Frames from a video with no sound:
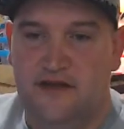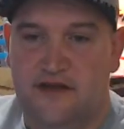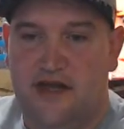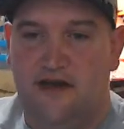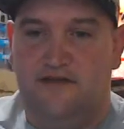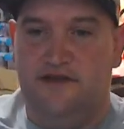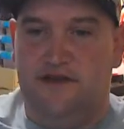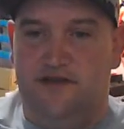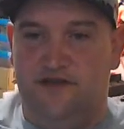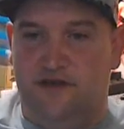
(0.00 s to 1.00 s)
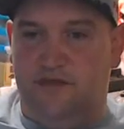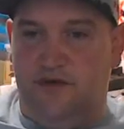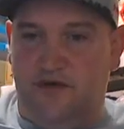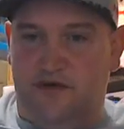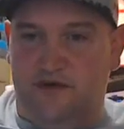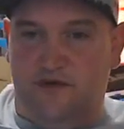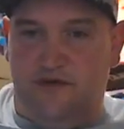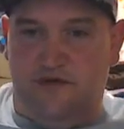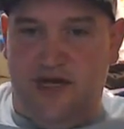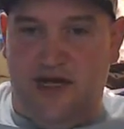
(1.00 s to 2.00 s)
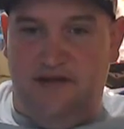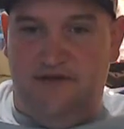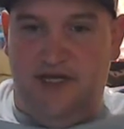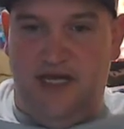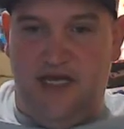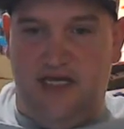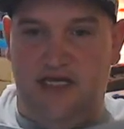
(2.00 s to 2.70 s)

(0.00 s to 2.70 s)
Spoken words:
Alvin, did your partial ride yet?